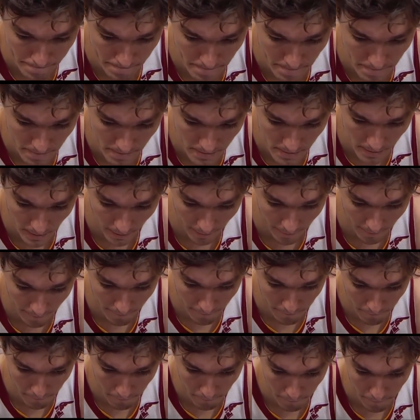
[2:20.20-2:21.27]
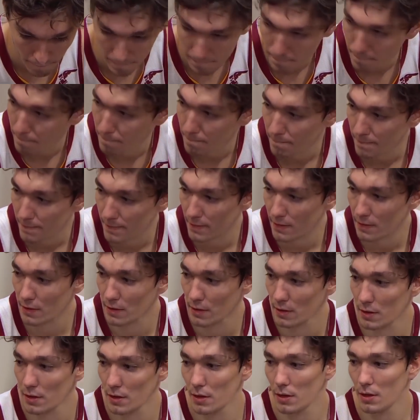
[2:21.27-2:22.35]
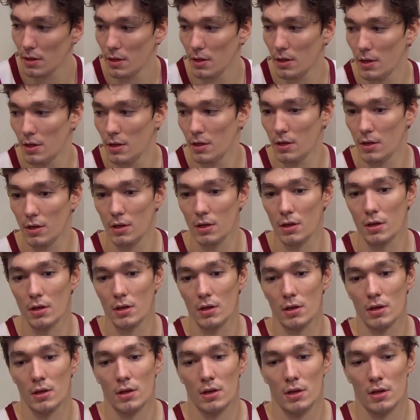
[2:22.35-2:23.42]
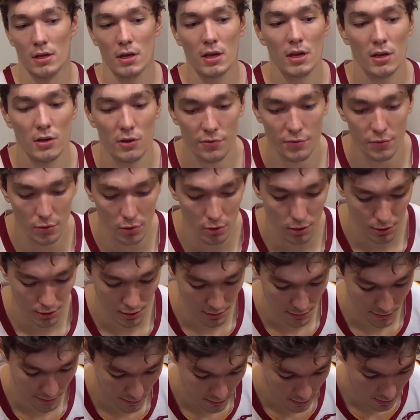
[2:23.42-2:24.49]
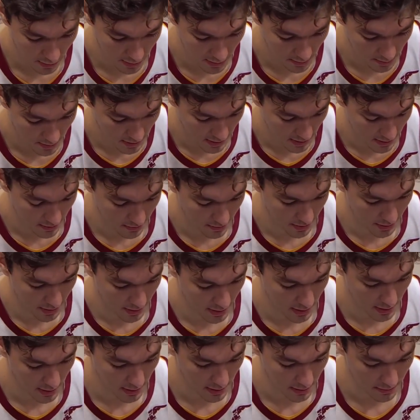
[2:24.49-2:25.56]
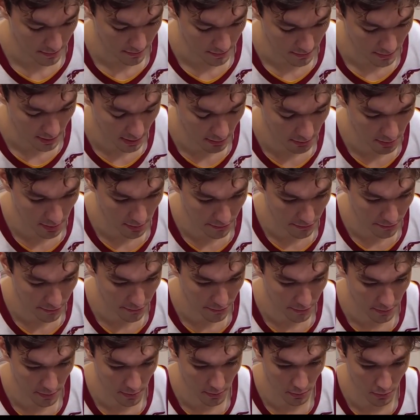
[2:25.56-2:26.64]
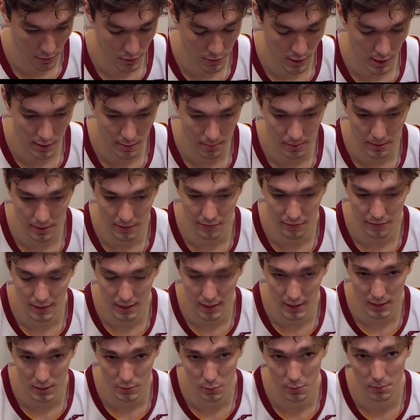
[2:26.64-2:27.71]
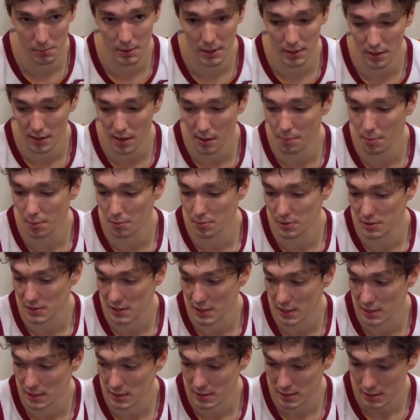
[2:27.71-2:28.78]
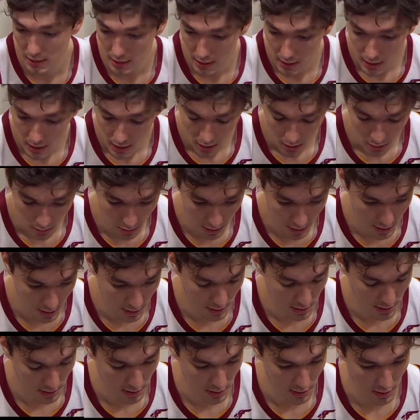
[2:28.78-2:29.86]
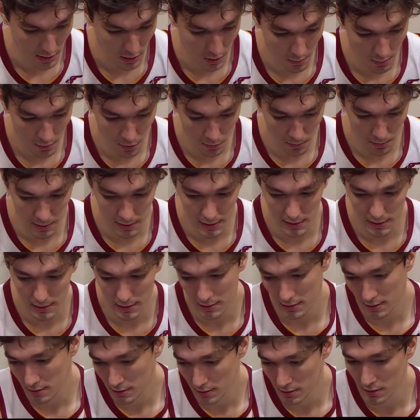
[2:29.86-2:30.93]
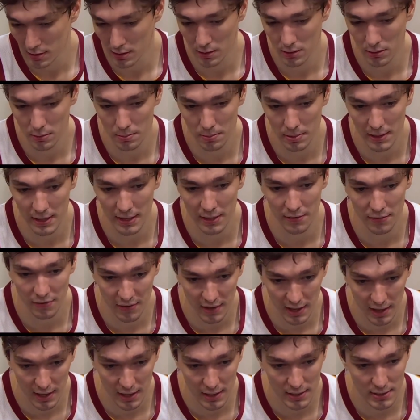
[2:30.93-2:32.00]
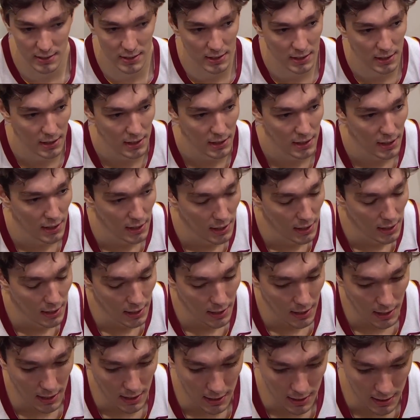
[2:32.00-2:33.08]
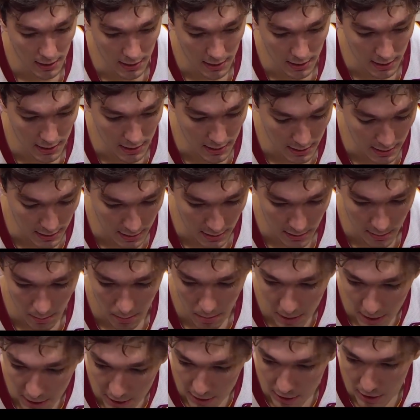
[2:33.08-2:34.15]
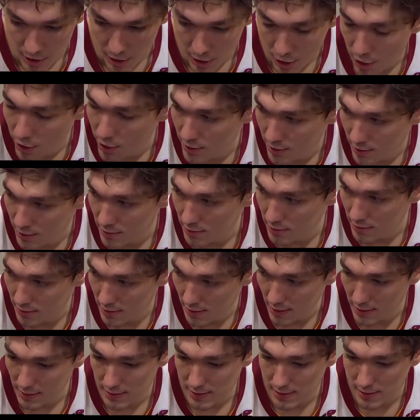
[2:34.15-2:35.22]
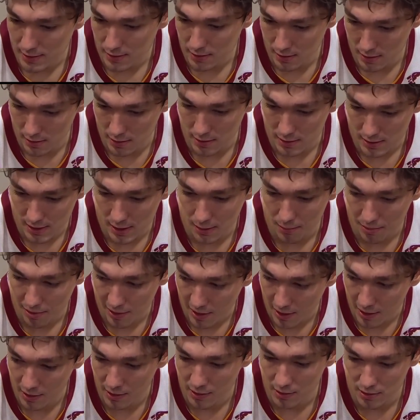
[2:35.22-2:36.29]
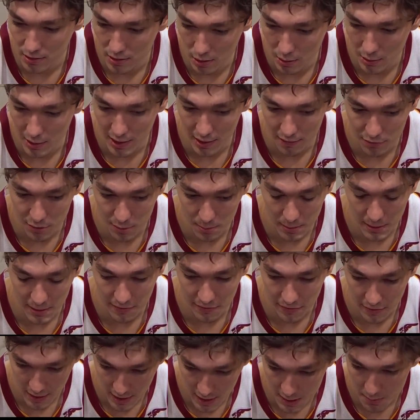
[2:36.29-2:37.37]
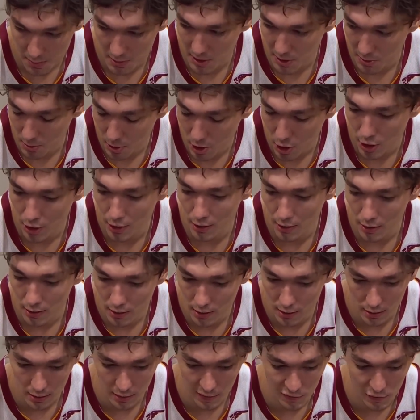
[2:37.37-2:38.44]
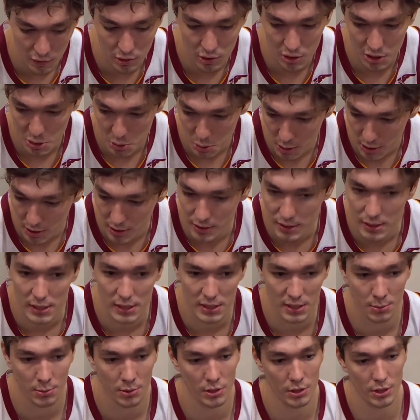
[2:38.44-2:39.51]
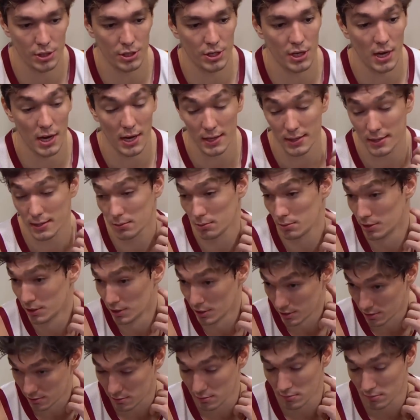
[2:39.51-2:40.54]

You got to even continue to work on the conditioning as a group. Yeah, of course, of course. Sometimes, uh, even if we try to play fast, we made a couple mistakes, which is uh, normal. But uh, you know, playing fast and uh, playing in hurry is, is, not the same thing. So we have to play fast but smart. Uh, of course, we're gonna take some early shots, which is